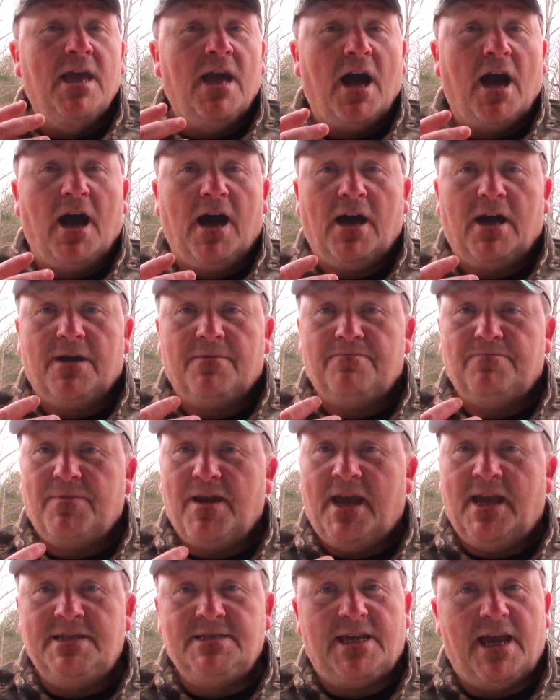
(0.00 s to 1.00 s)
uh,
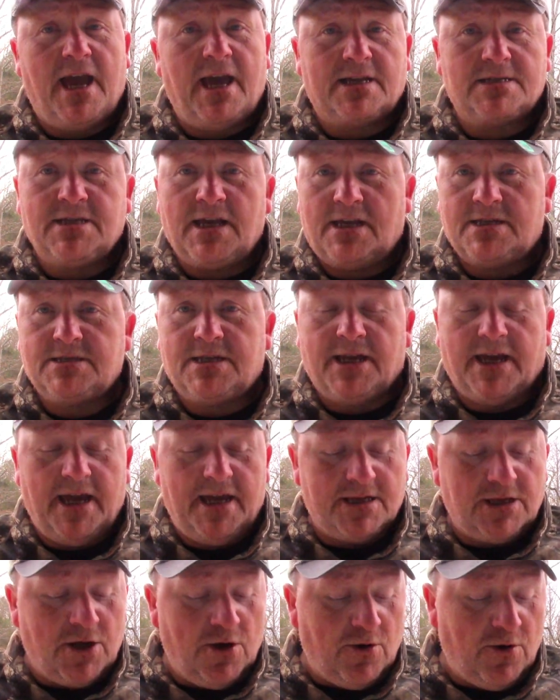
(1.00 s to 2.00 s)
easy access to
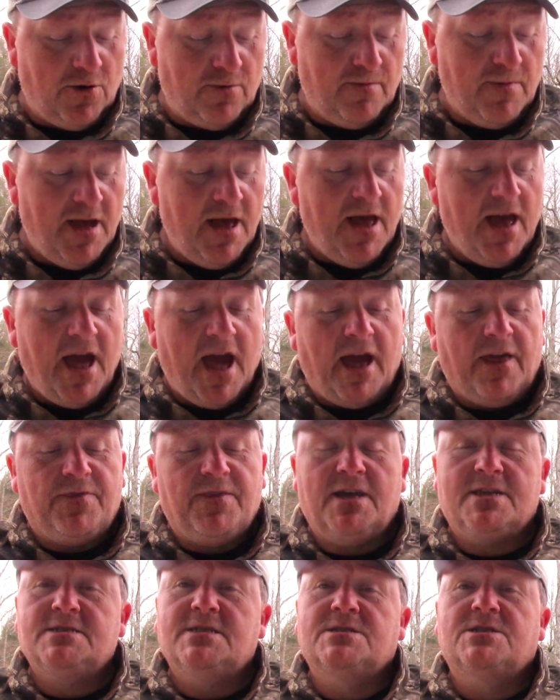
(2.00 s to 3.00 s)
get to them. And
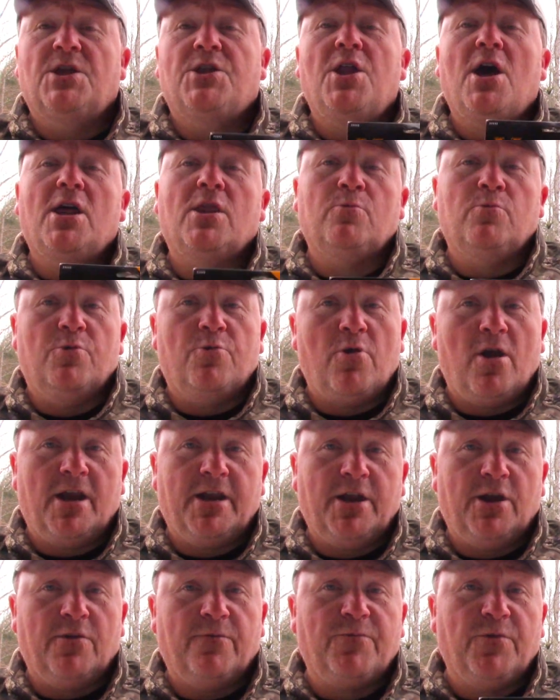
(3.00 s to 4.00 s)
this is another one right
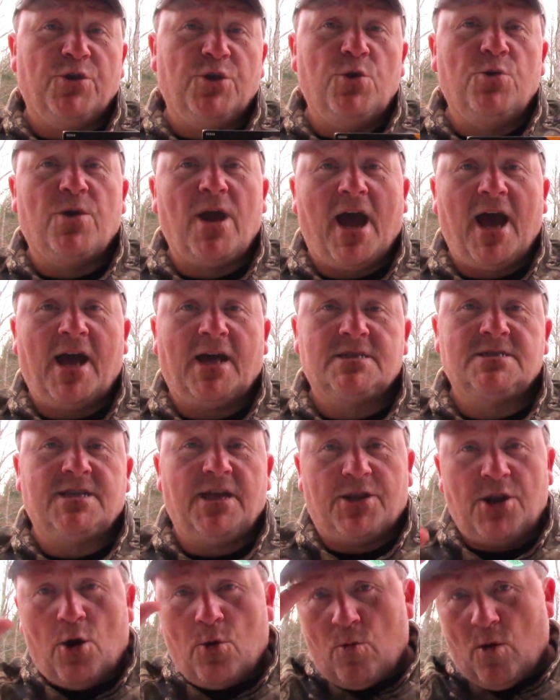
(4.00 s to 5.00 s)
here for you guys
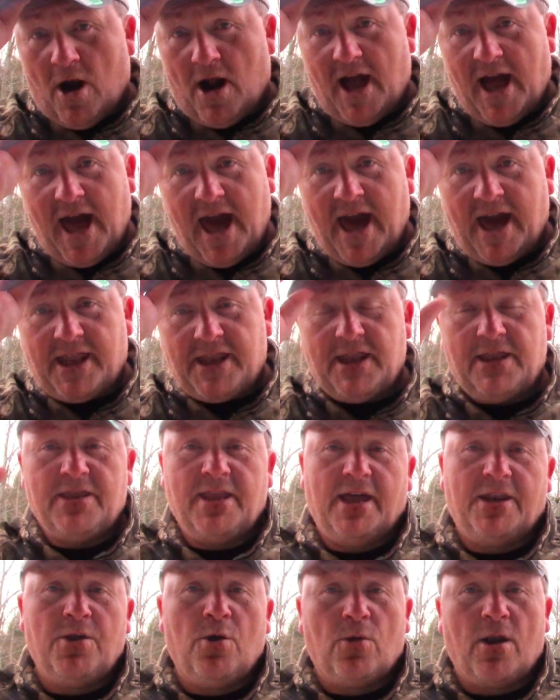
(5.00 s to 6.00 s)
that don't wear a hat,
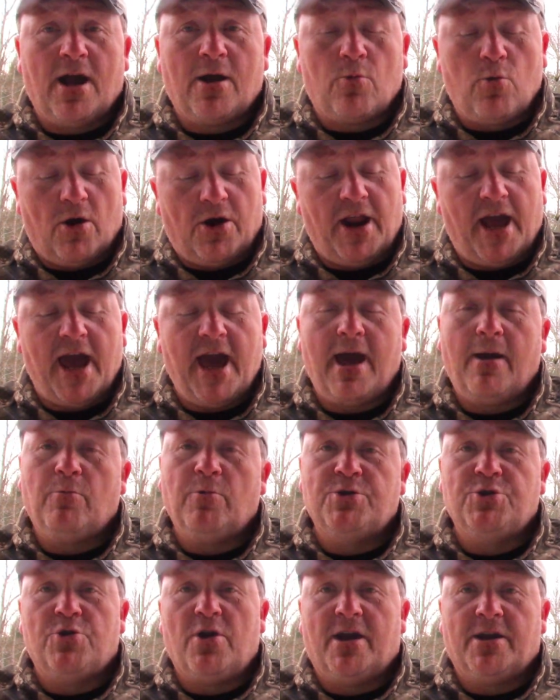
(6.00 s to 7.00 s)
that don't like wearing a hat
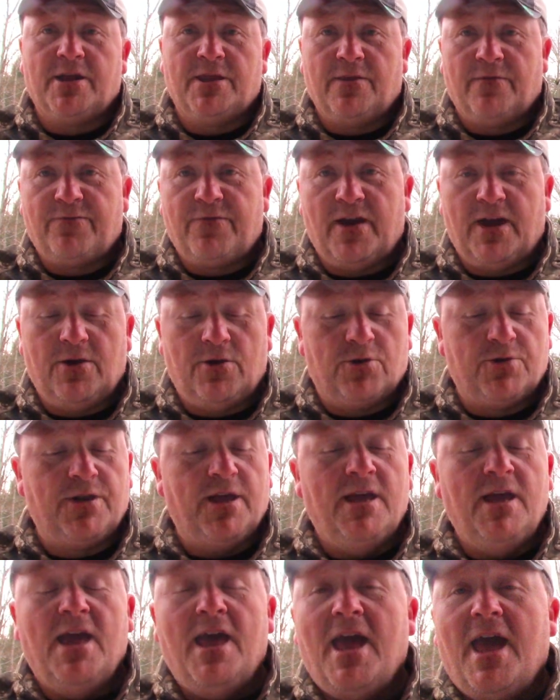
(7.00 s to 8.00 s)
when you're out in the field.
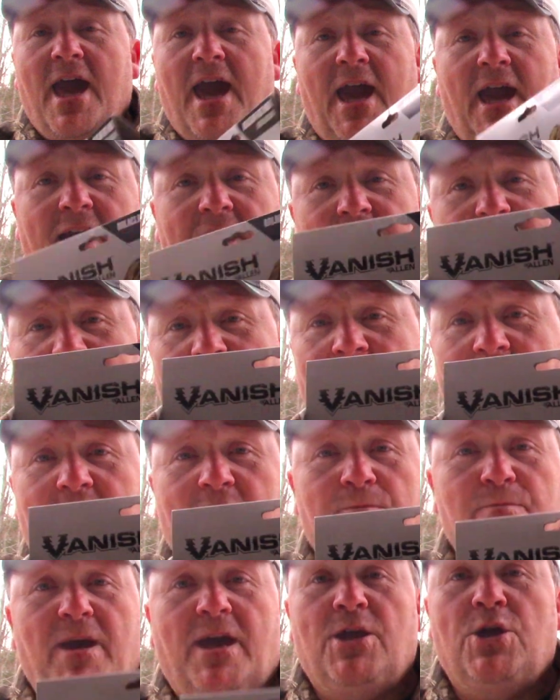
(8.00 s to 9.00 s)
And it
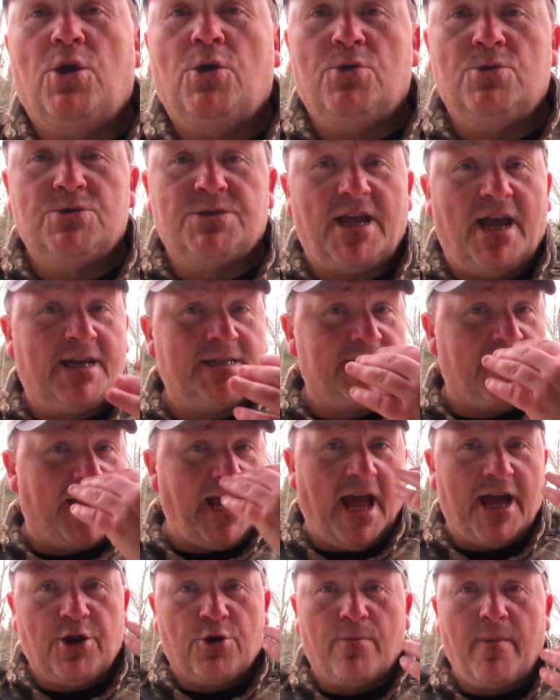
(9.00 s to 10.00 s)
can be used as a
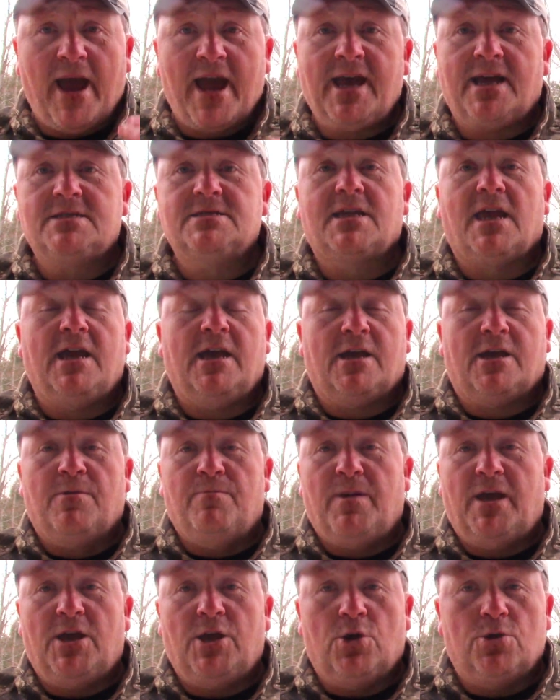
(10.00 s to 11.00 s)
gator mask. It can
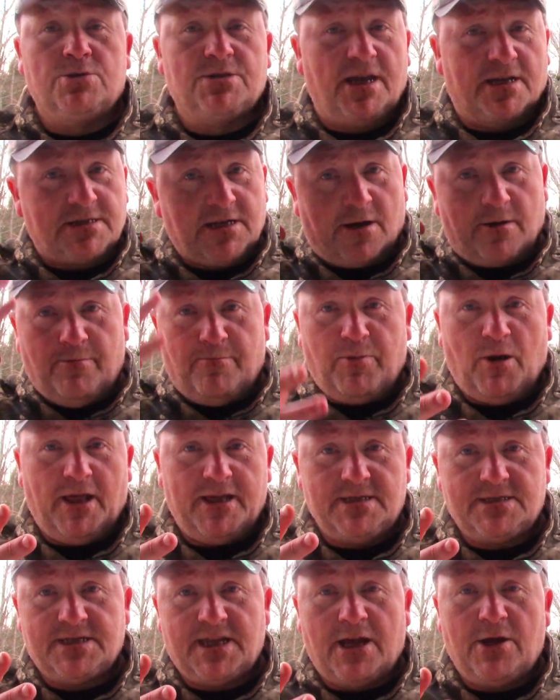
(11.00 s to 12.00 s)
be used as a
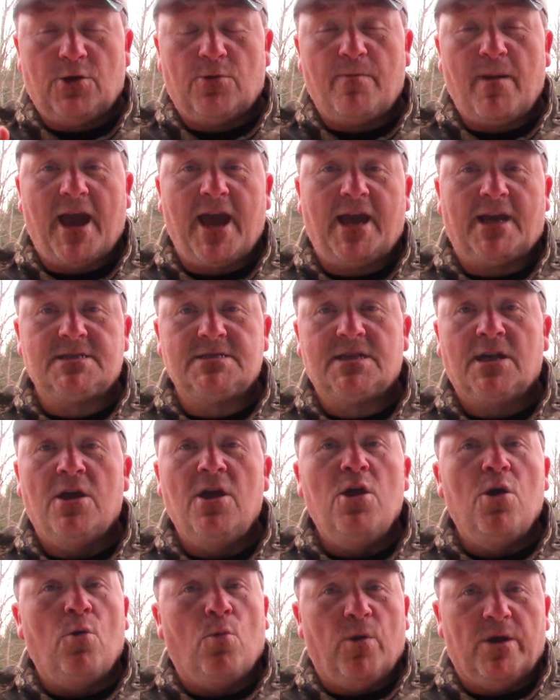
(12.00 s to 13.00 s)
complete seal mask,
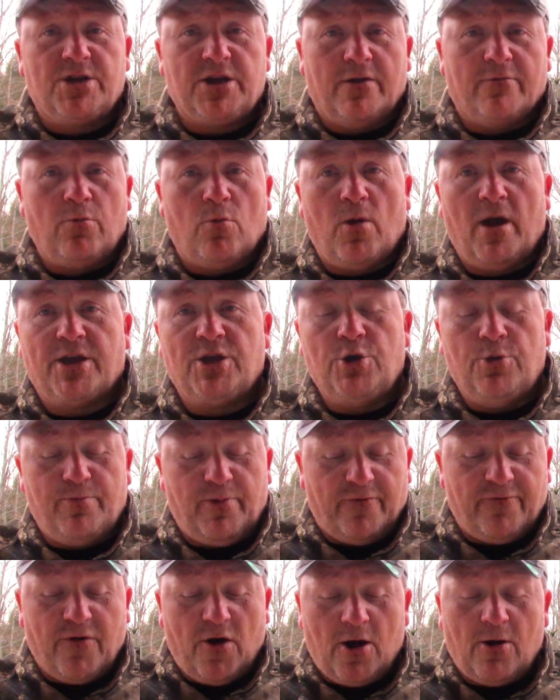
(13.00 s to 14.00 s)
whichever way you
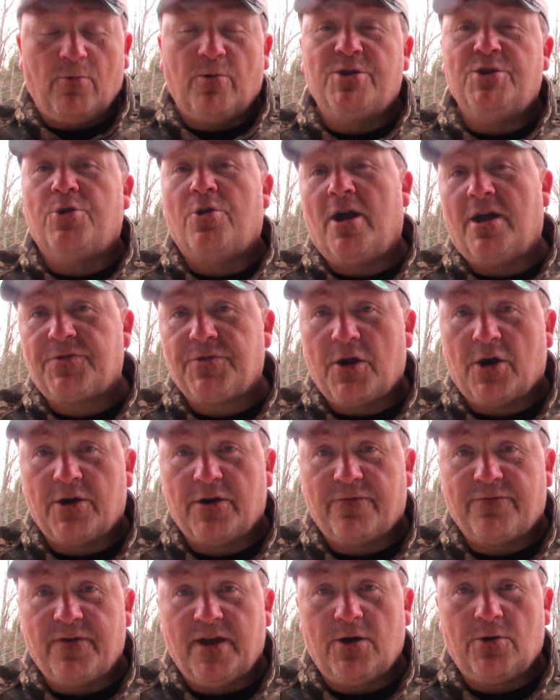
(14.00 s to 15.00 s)
prefer when you're out there in
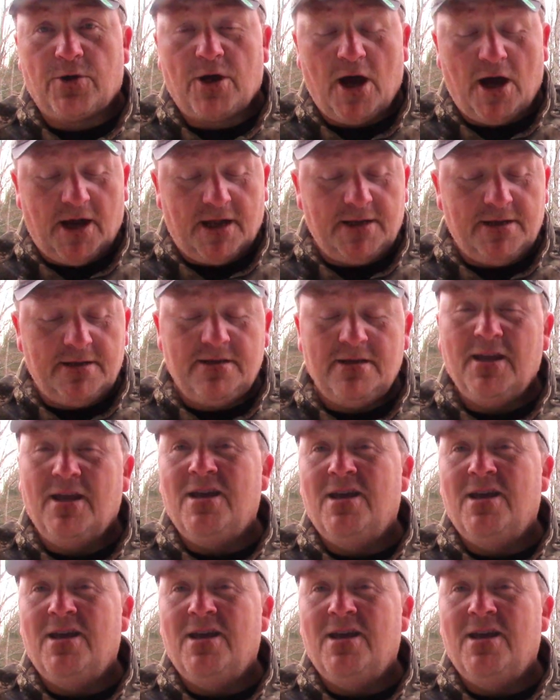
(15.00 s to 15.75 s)
the field hunting,